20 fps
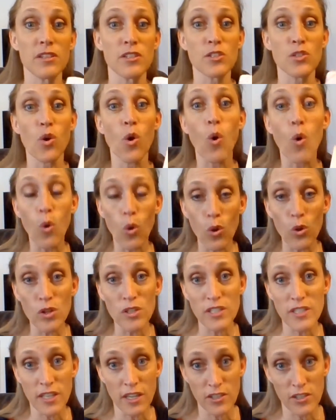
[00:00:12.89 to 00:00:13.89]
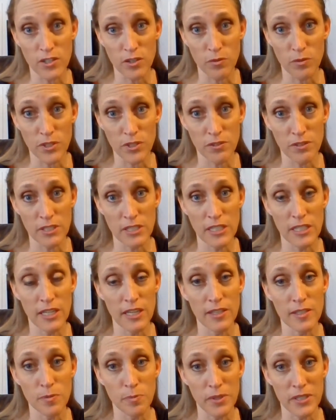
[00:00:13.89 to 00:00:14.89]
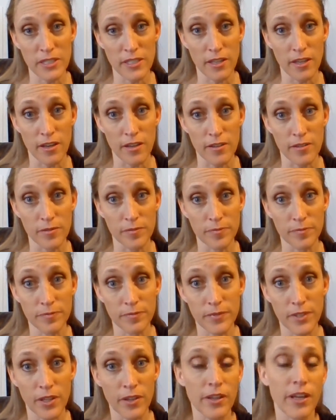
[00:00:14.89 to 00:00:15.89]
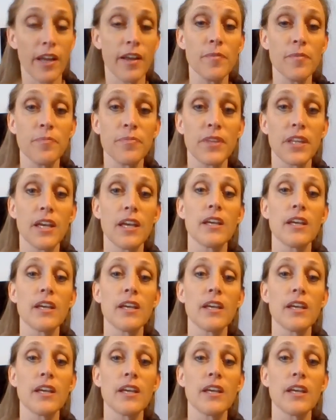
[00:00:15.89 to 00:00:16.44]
and this whole section that we're doing today is pizzicato, okay?